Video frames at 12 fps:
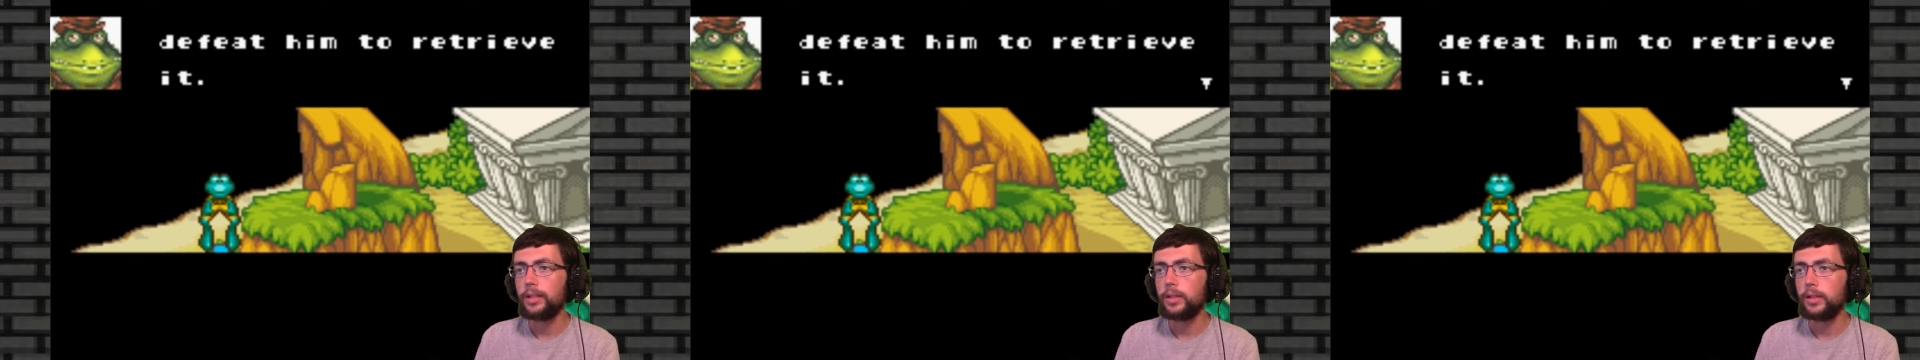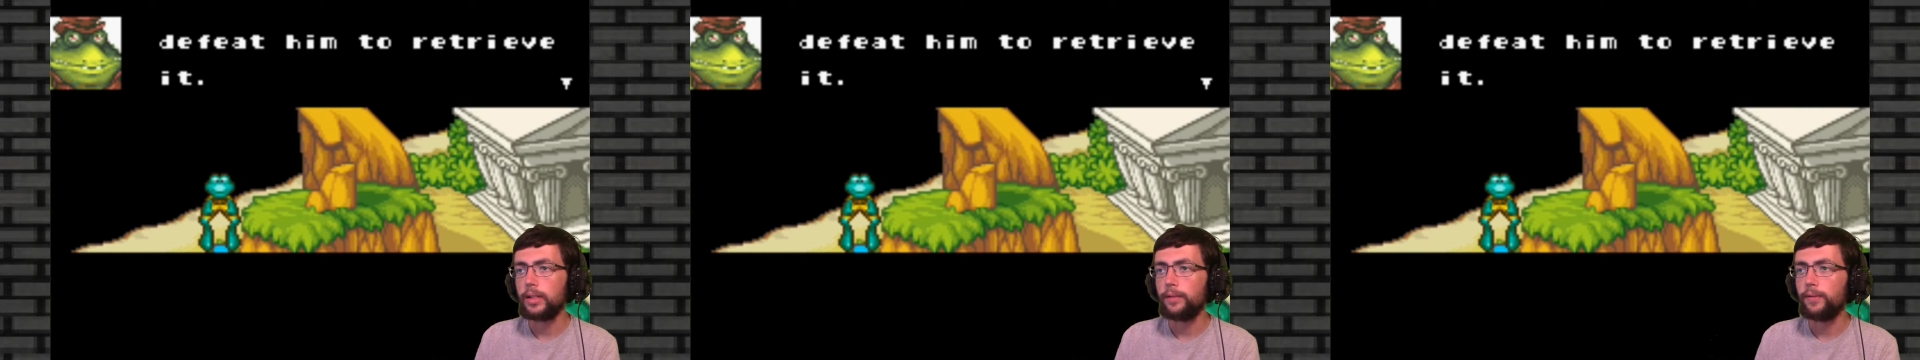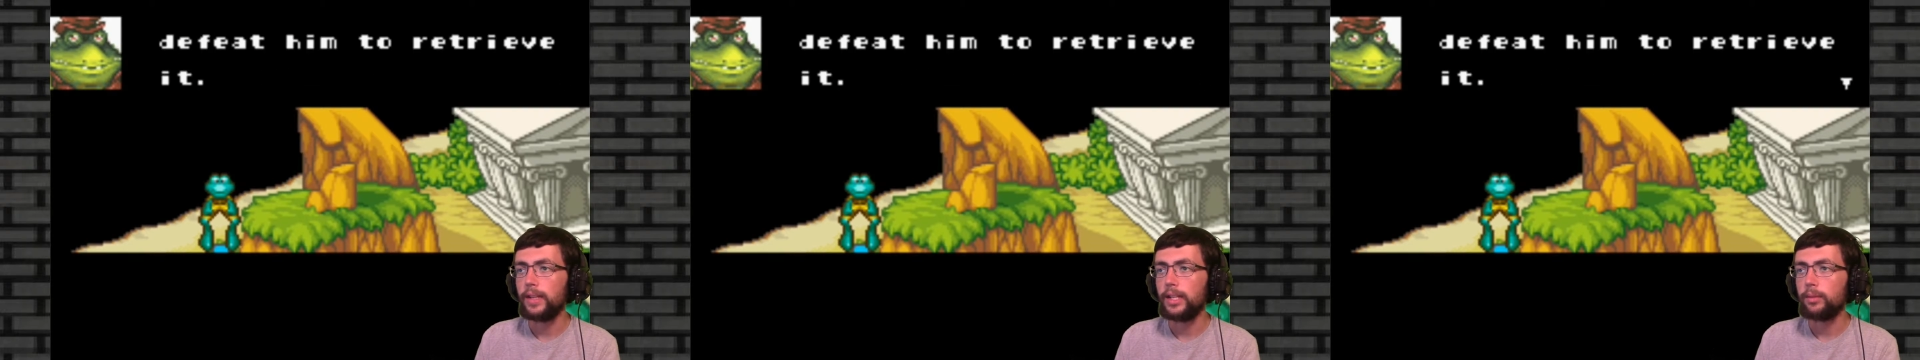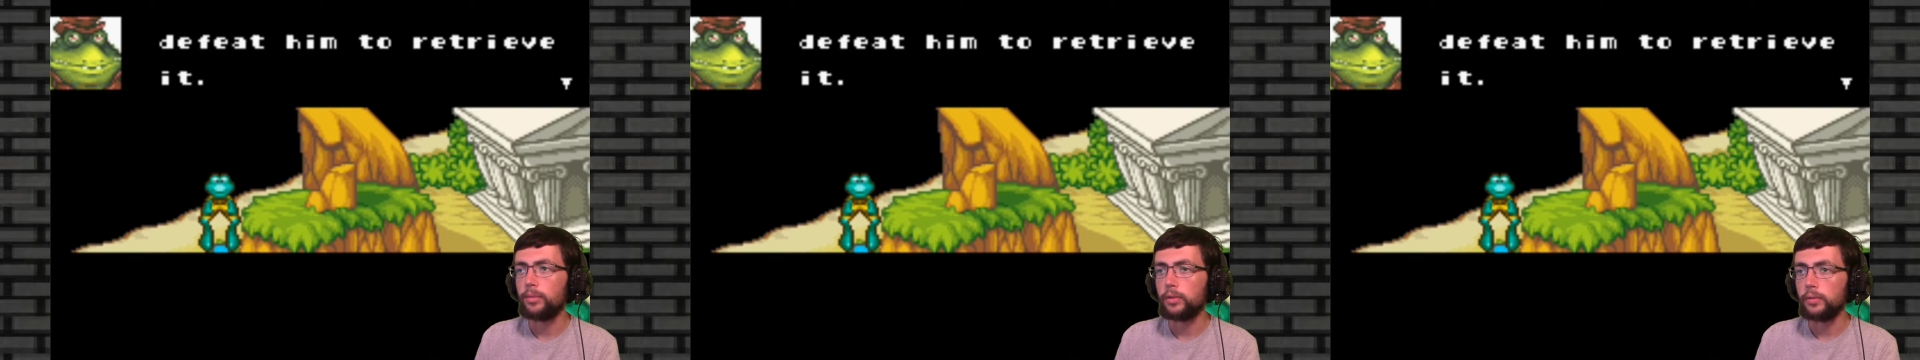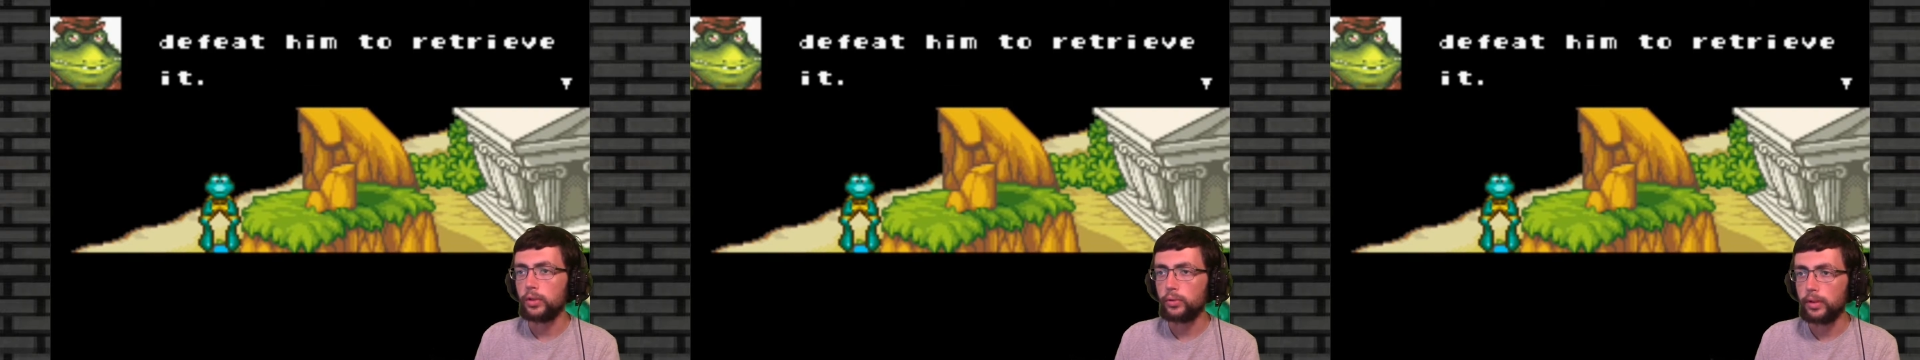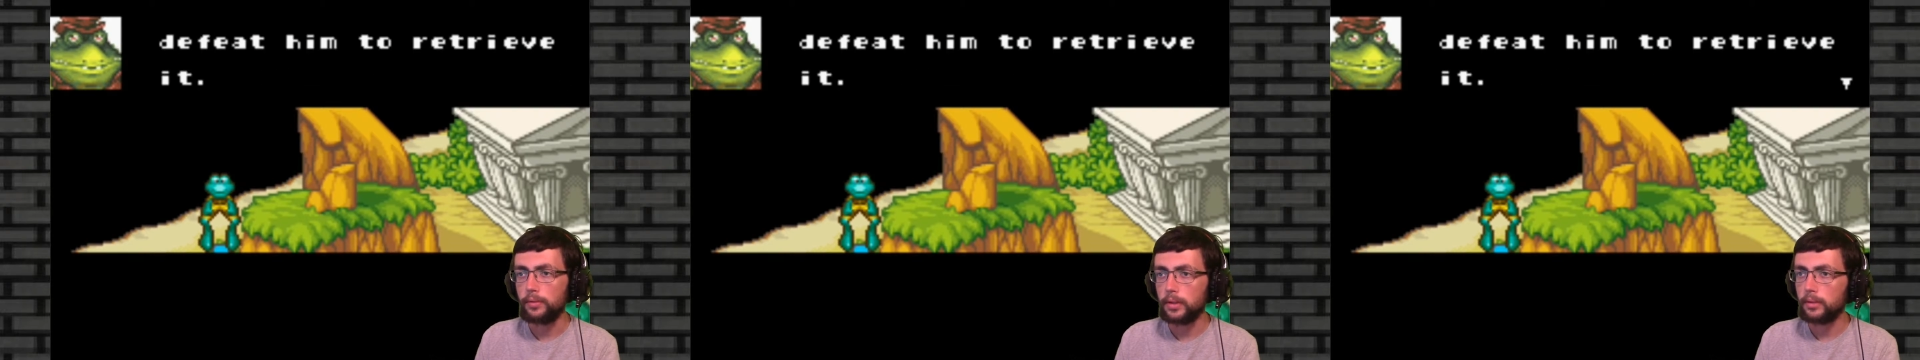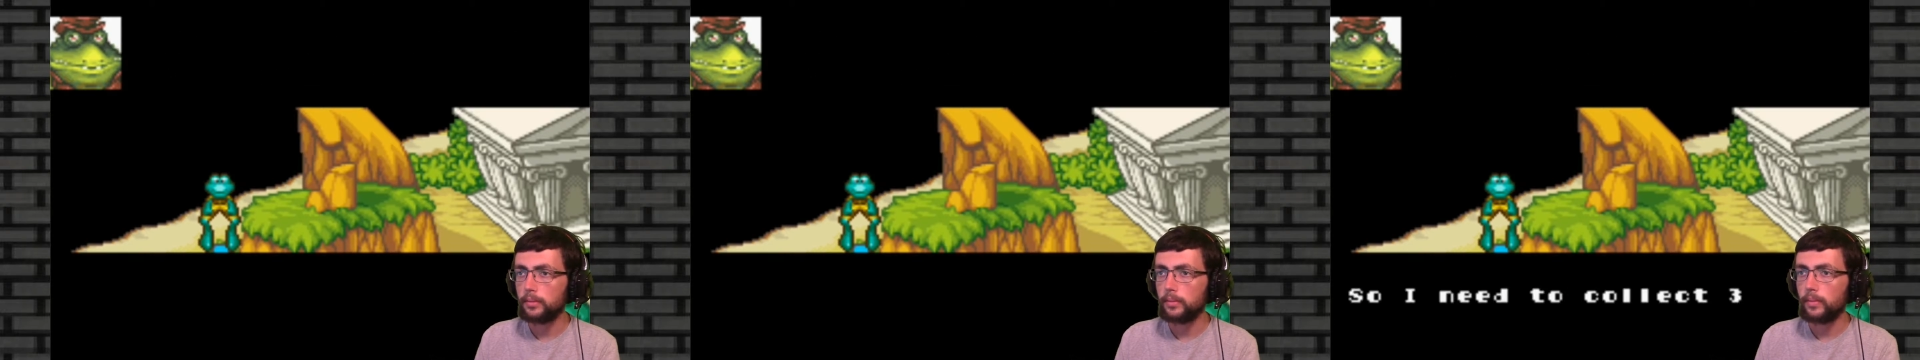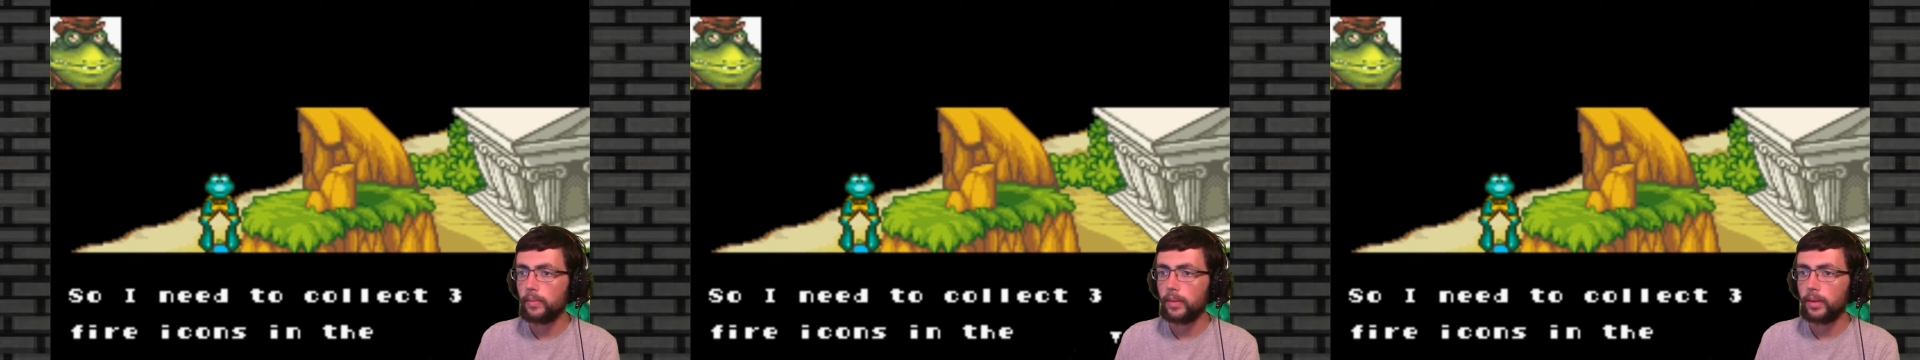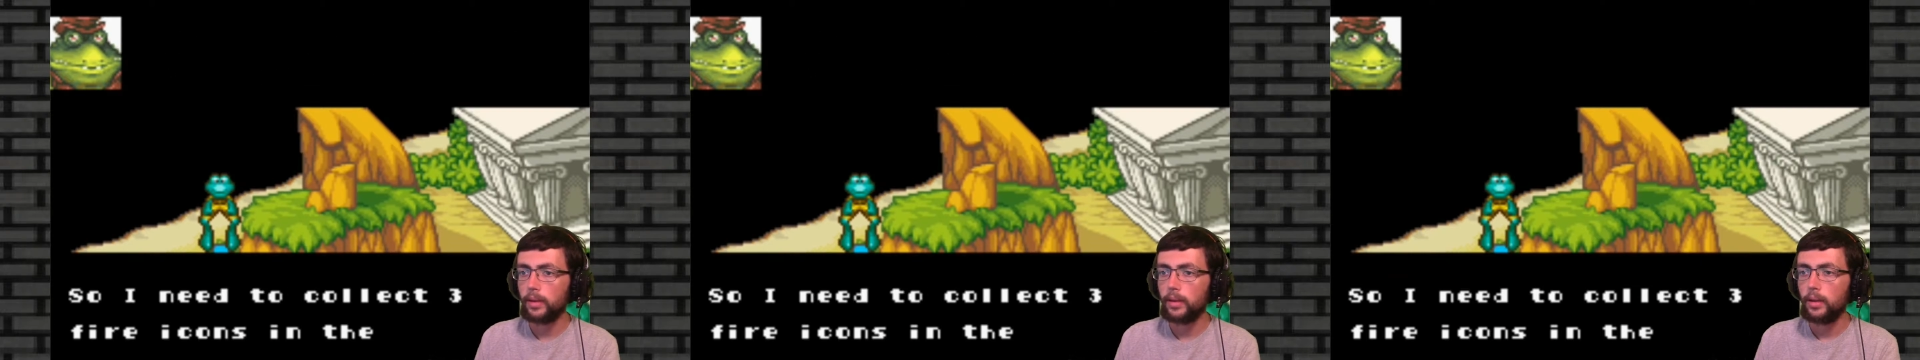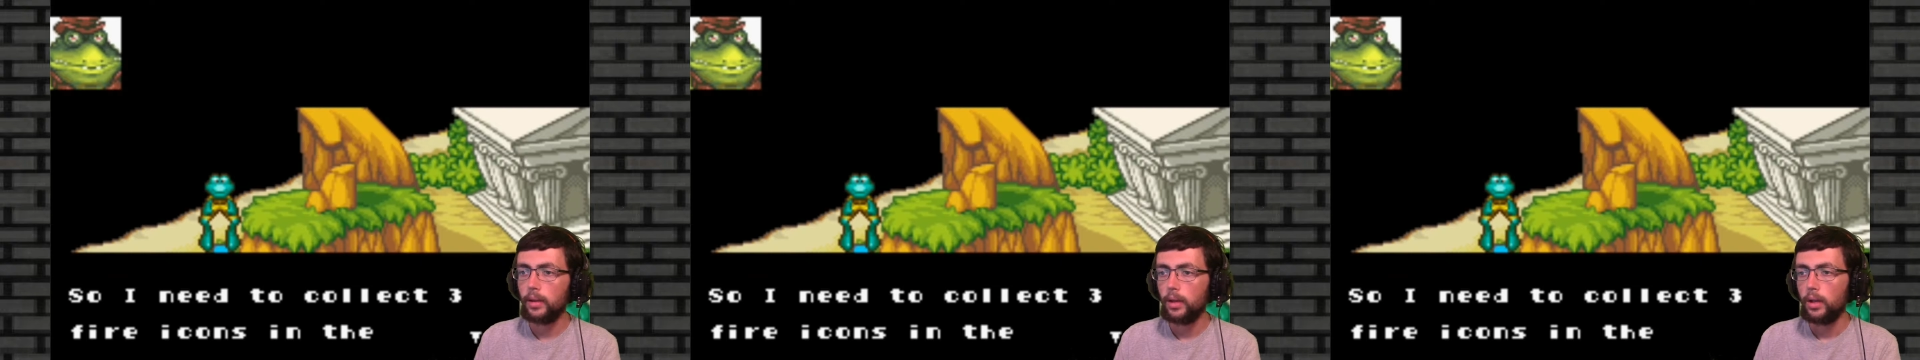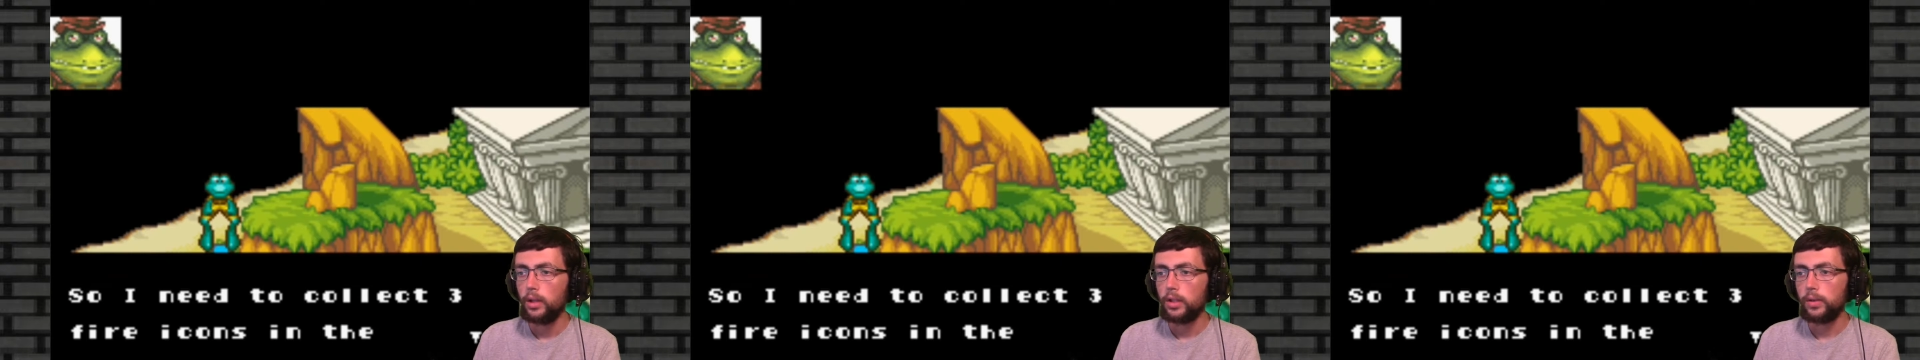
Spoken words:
to defeat him to retrieve it.